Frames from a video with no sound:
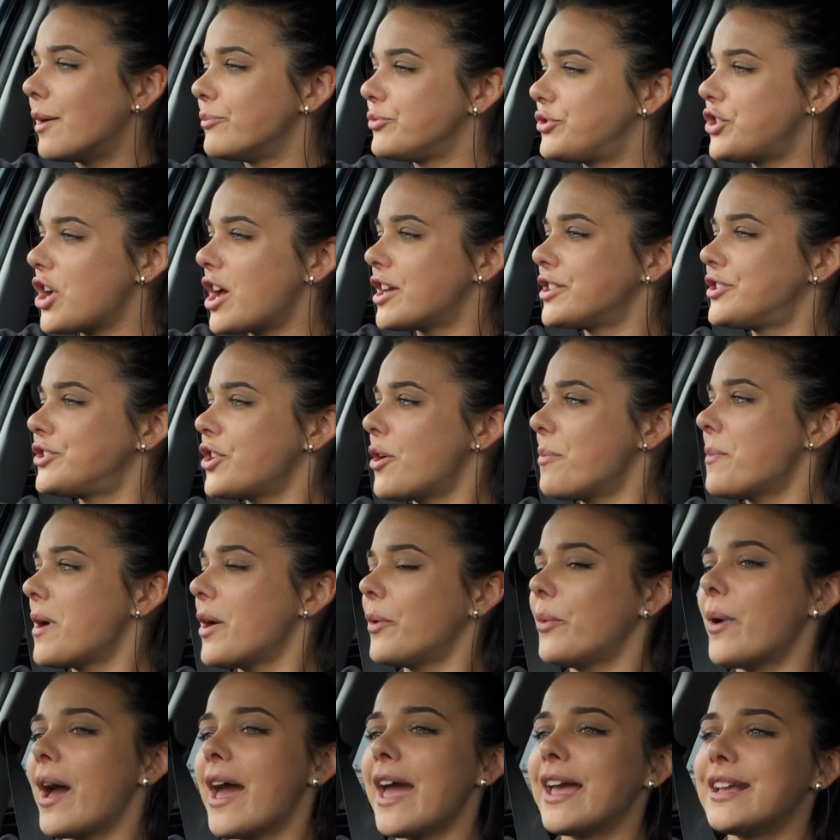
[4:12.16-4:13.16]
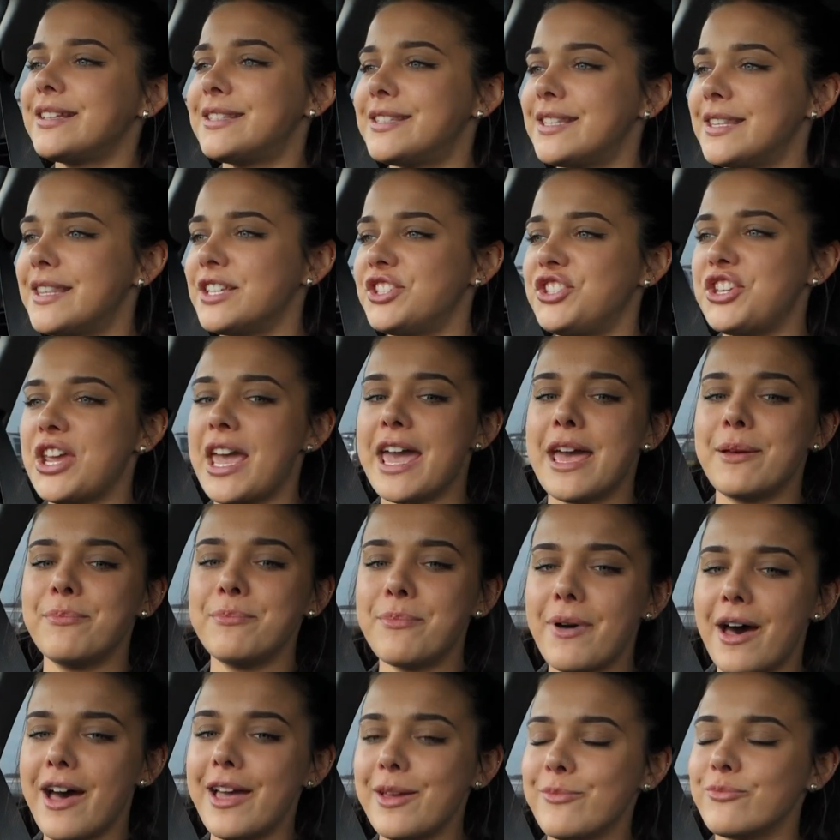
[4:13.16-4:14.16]
Just on my way to the
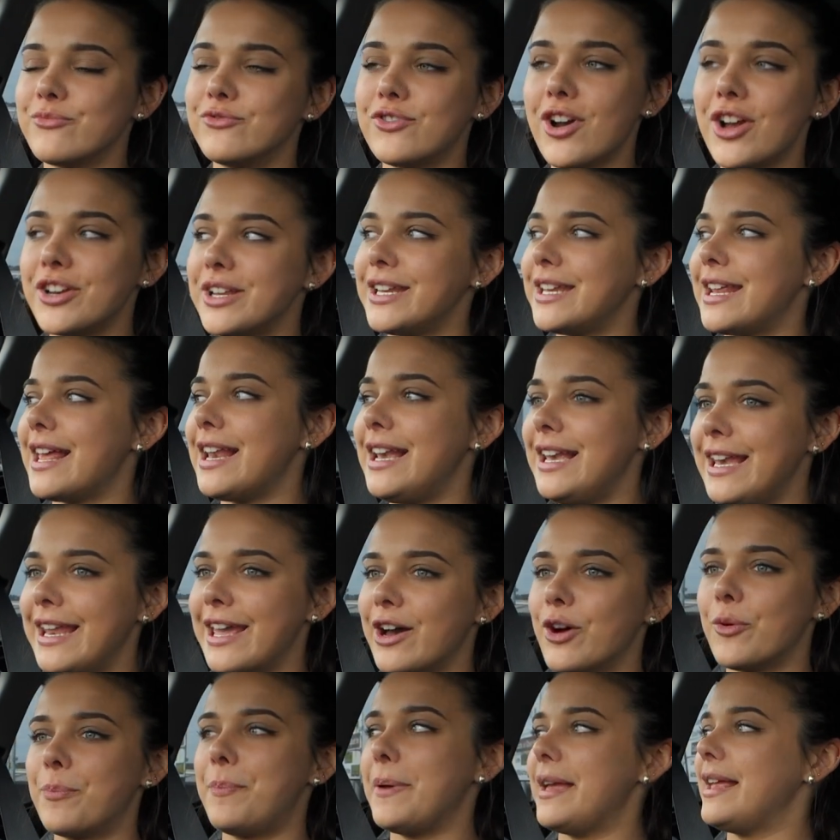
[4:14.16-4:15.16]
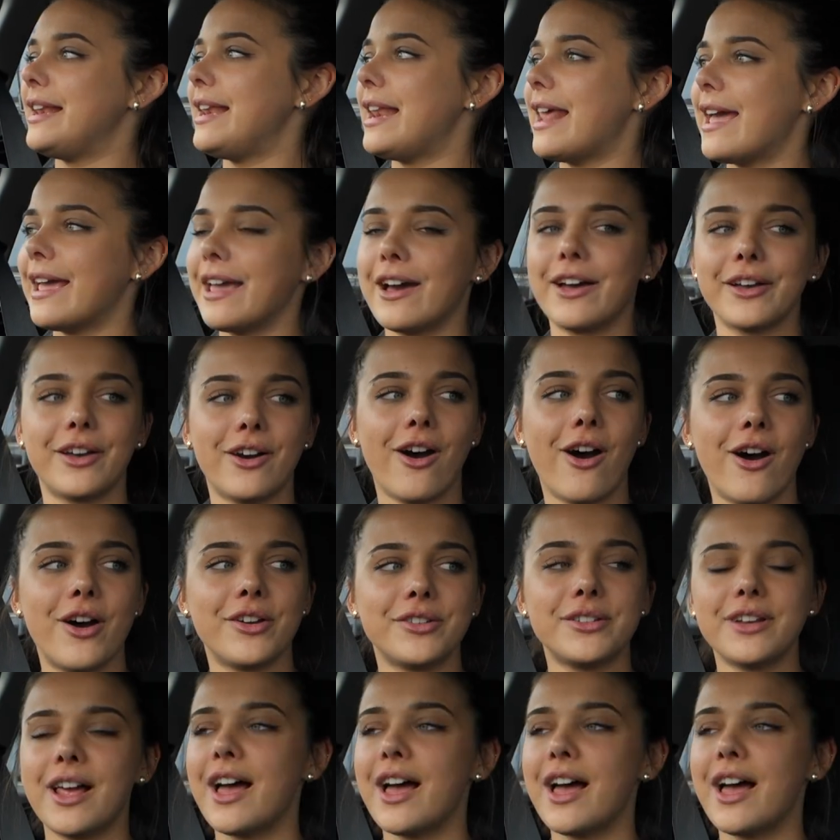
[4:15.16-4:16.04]
gym. I'm running a little bit late, I can't